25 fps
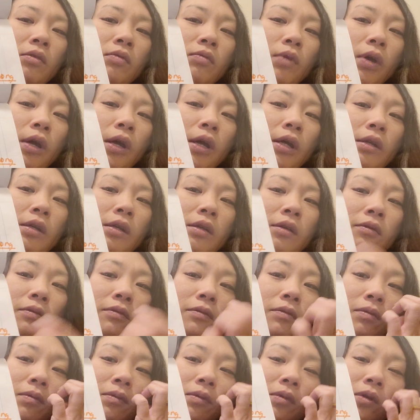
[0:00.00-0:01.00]
right.
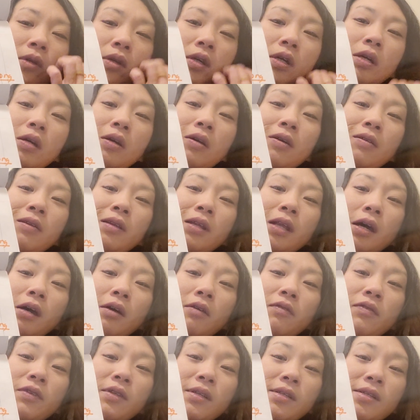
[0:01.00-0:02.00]
Now,
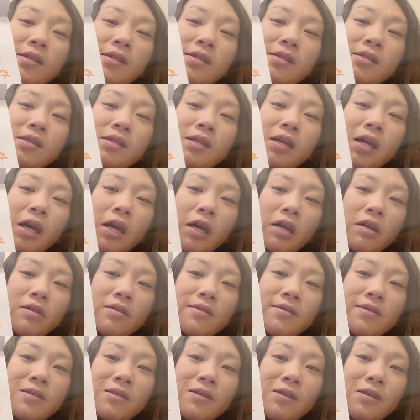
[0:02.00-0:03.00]
if this is the
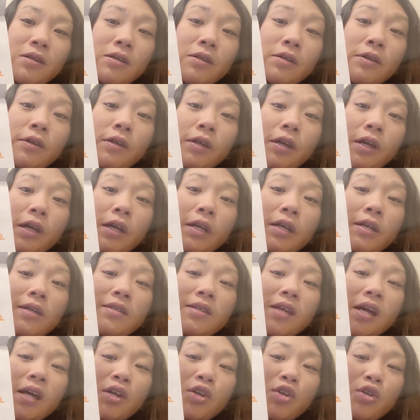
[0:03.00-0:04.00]
case, it is
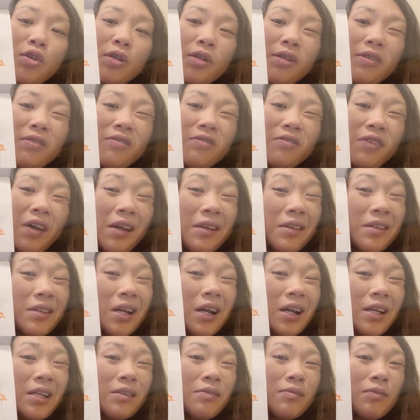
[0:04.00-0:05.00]
actually in fact
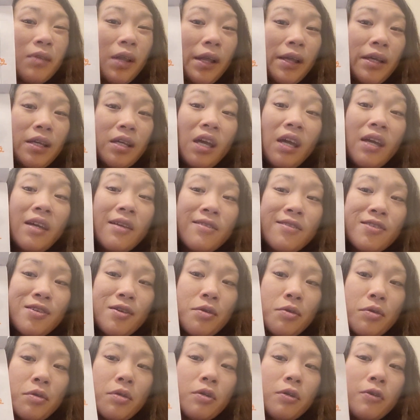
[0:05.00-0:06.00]
kind of like a
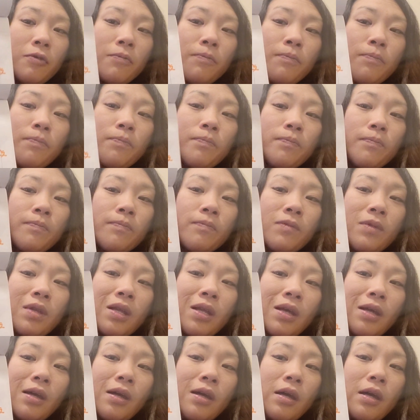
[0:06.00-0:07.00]
circle.
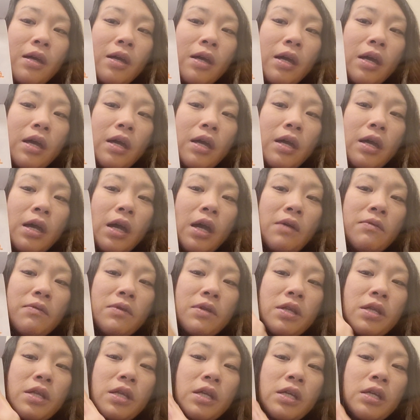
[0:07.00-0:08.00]

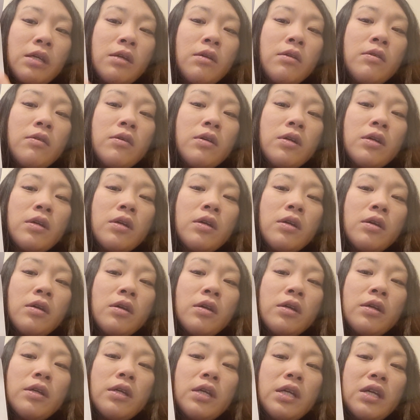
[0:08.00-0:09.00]
Everything
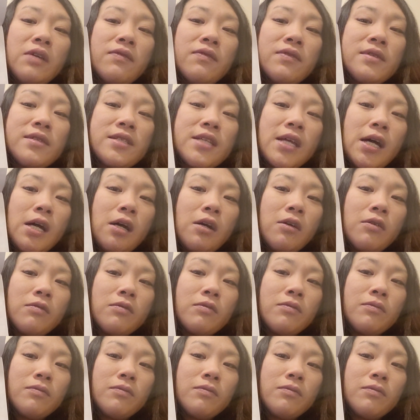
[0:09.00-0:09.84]
evens out.